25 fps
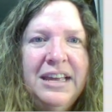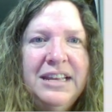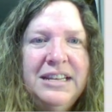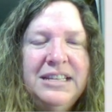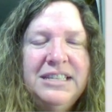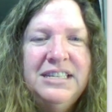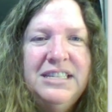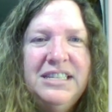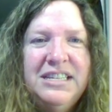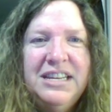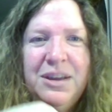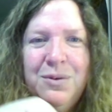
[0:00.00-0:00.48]

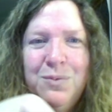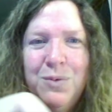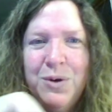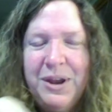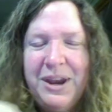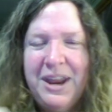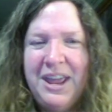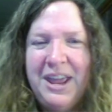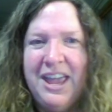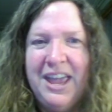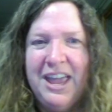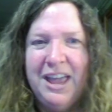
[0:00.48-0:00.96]
And let's
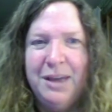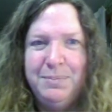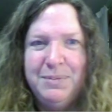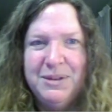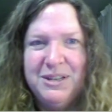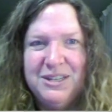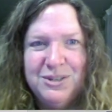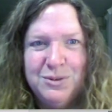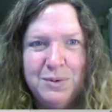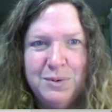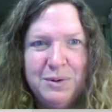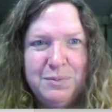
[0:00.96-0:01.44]
see what
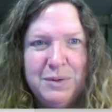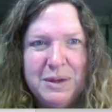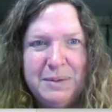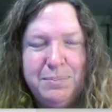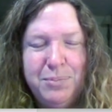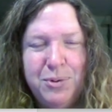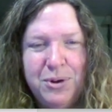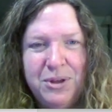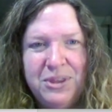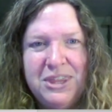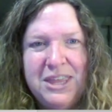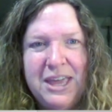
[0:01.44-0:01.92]

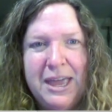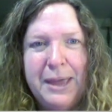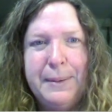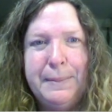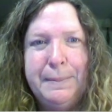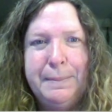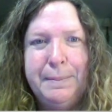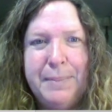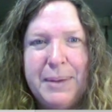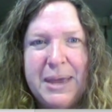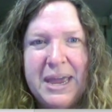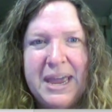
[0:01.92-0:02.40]
happens when we
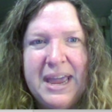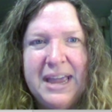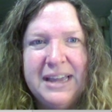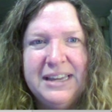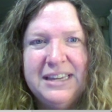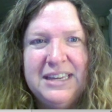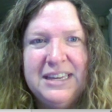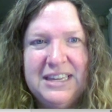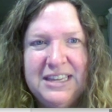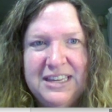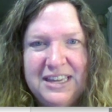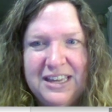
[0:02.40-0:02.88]
put that
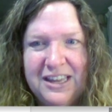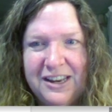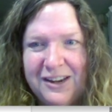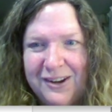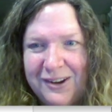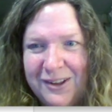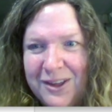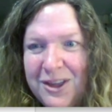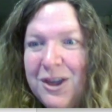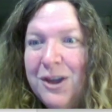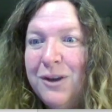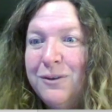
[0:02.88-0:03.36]
back
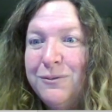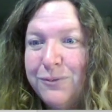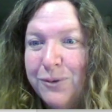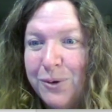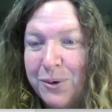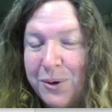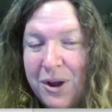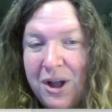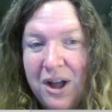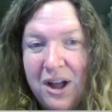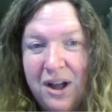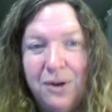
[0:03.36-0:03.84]
in
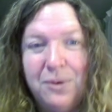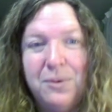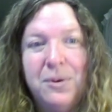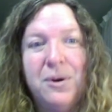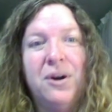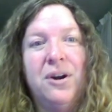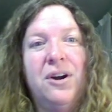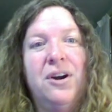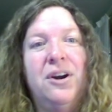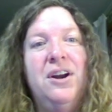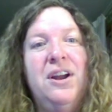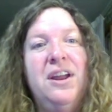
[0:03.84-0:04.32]
for
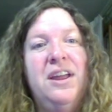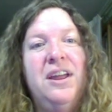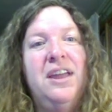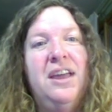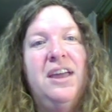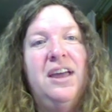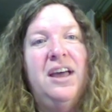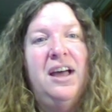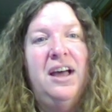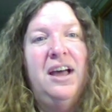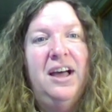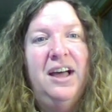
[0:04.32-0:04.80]

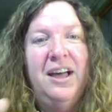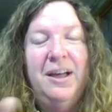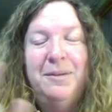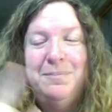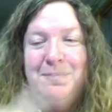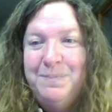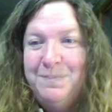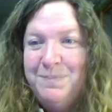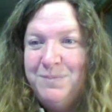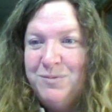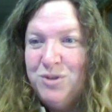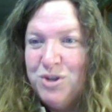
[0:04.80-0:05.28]
our
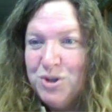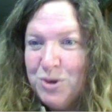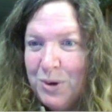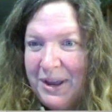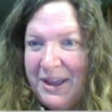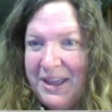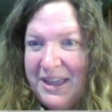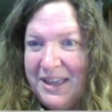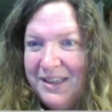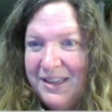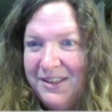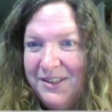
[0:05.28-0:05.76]

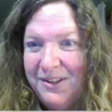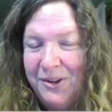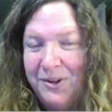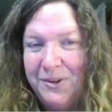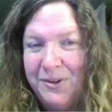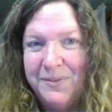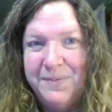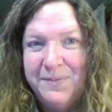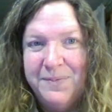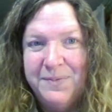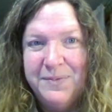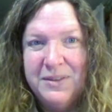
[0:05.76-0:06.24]

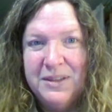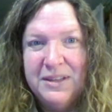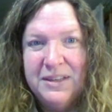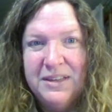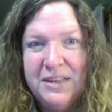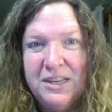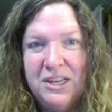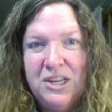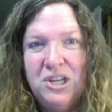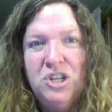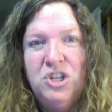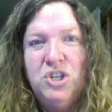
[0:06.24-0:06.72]
triangle.
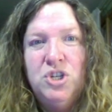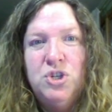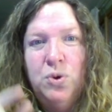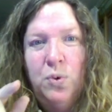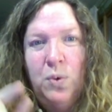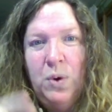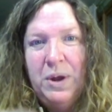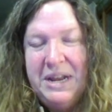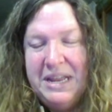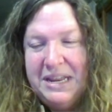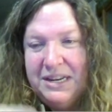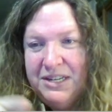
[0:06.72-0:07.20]

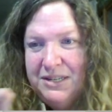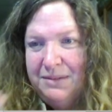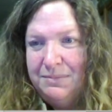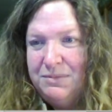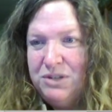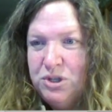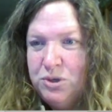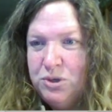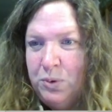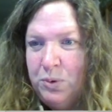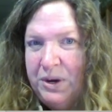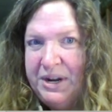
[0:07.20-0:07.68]

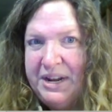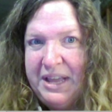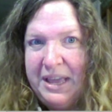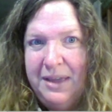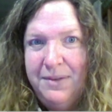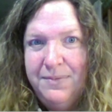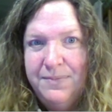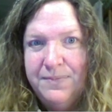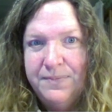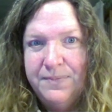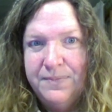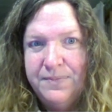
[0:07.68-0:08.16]
20 times
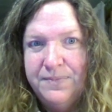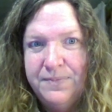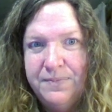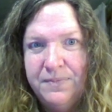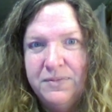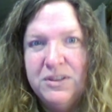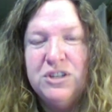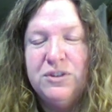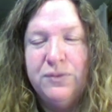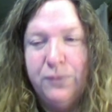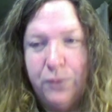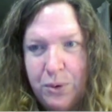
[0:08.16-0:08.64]
20
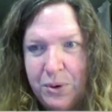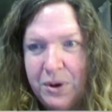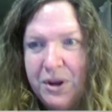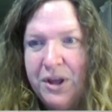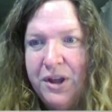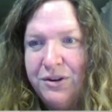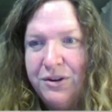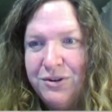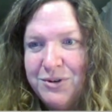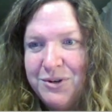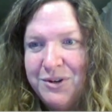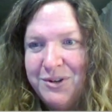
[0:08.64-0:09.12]

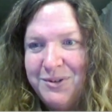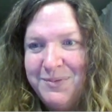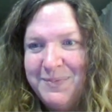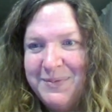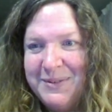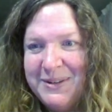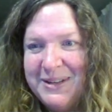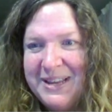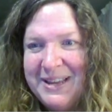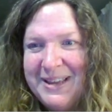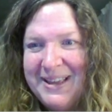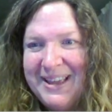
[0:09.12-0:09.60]
is
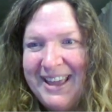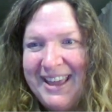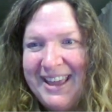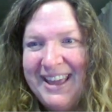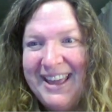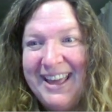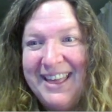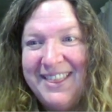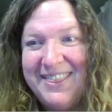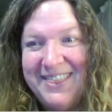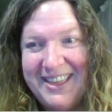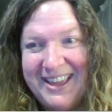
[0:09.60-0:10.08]
400.
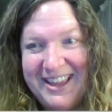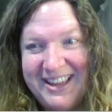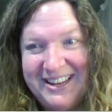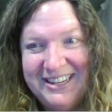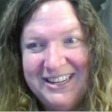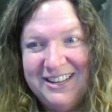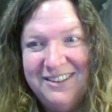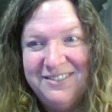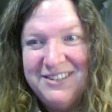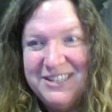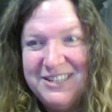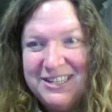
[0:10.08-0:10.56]

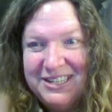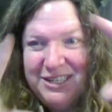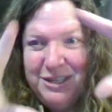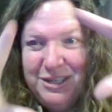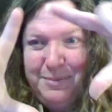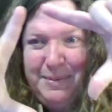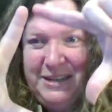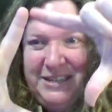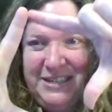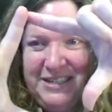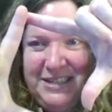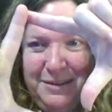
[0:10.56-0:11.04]
And that
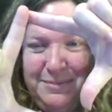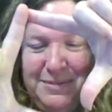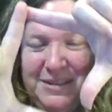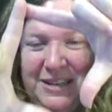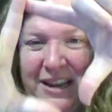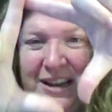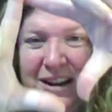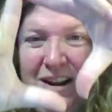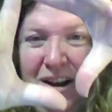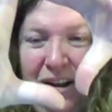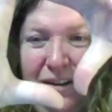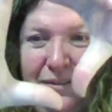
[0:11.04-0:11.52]
gives us the
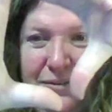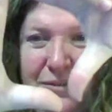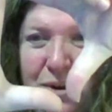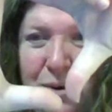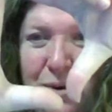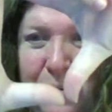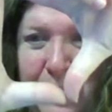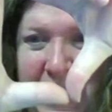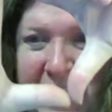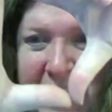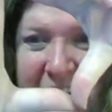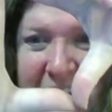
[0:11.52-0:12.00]
base times height
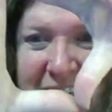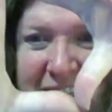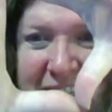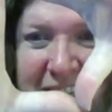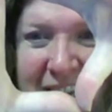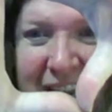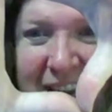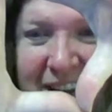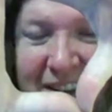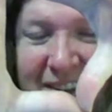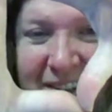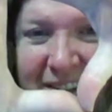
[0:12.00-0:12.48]
of the
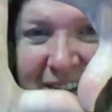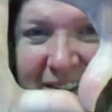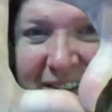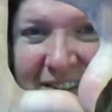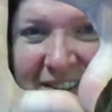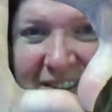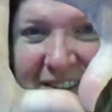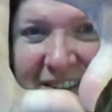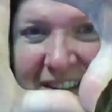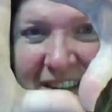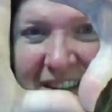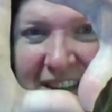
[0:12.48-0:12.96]

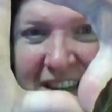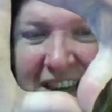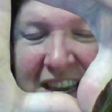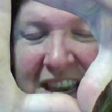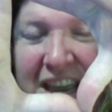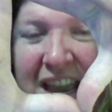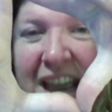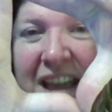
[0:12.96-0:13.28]
rectangle.